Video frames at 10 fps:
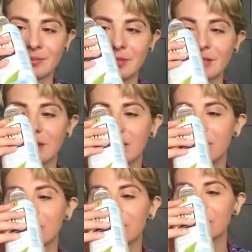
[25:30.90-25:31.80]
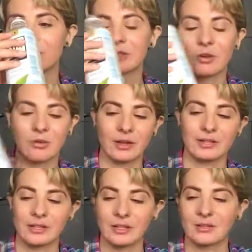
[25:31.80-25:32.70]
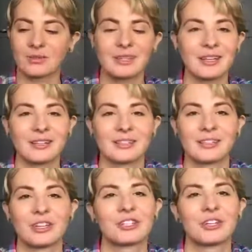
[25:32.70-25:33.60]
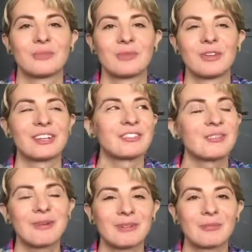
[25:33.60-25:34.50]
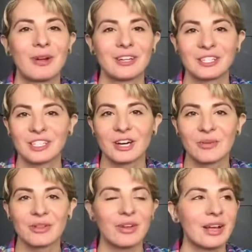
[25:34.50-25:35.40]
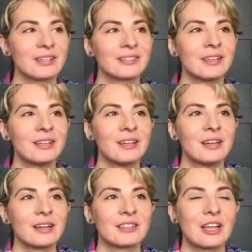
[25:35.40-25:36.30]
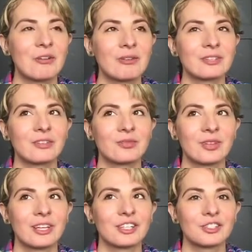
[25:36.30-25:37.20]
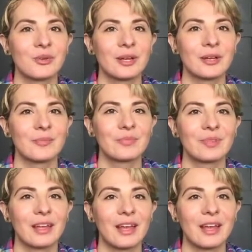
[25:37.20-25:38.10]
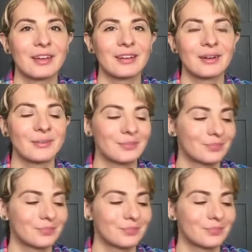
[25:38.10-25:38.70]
And this tea goes so nicely. This was like such a good meal. I just really wanted to share it with you guys because I knew I was going to really enjoy it. And